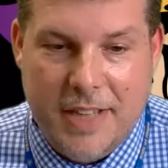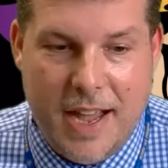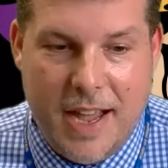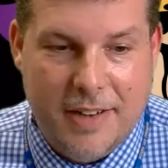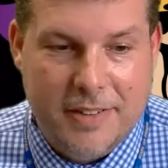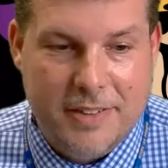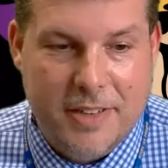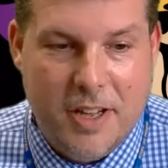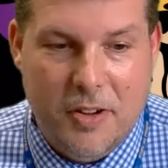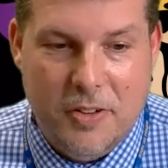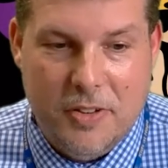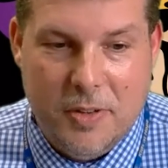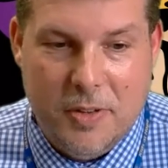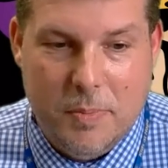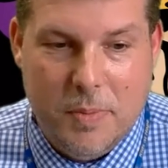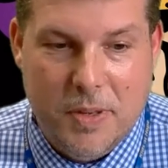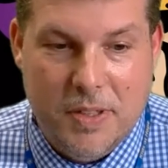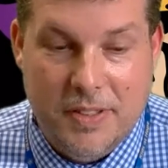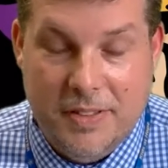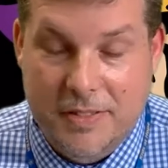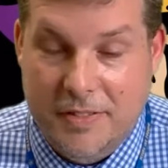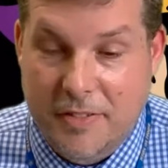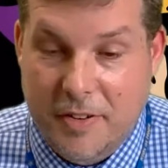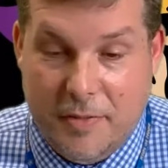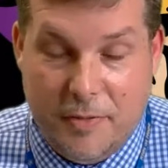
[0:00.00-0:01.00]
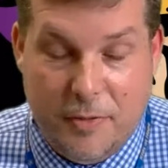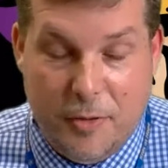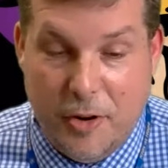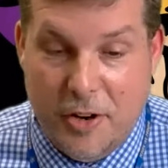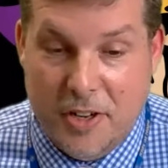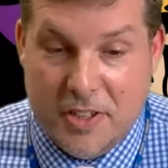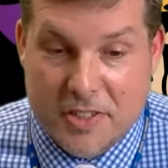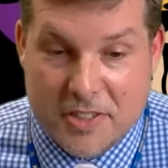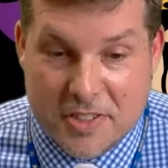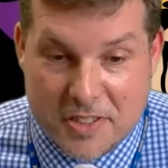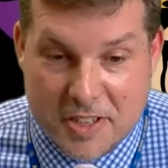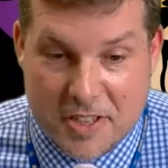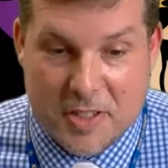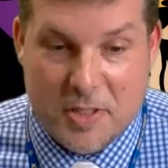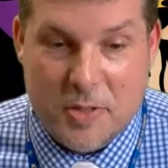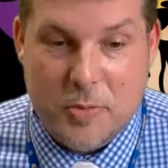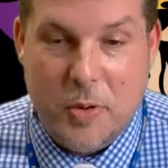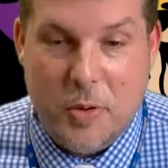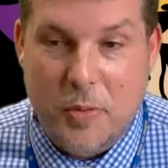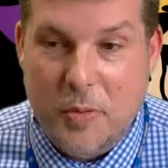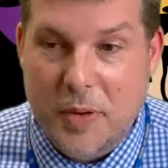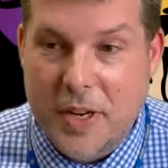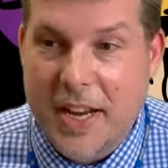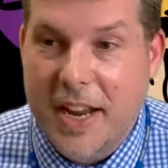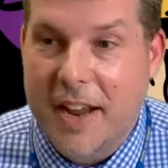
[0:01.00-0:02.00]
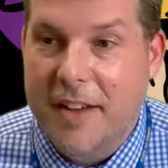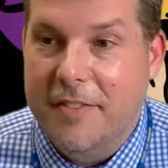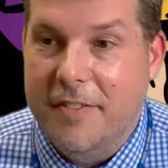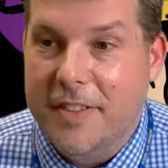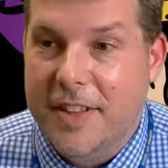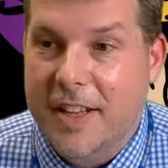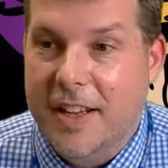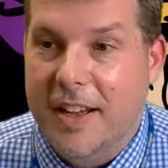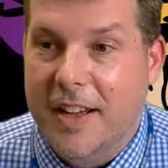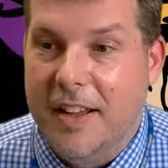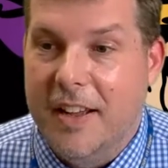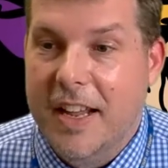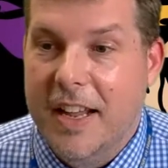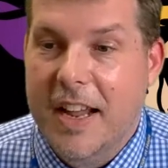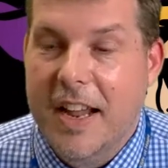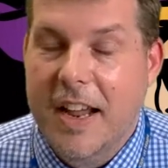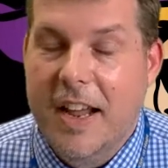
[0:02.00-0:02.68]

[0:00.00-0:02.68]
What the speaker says: lock down the building. For instance, when we have the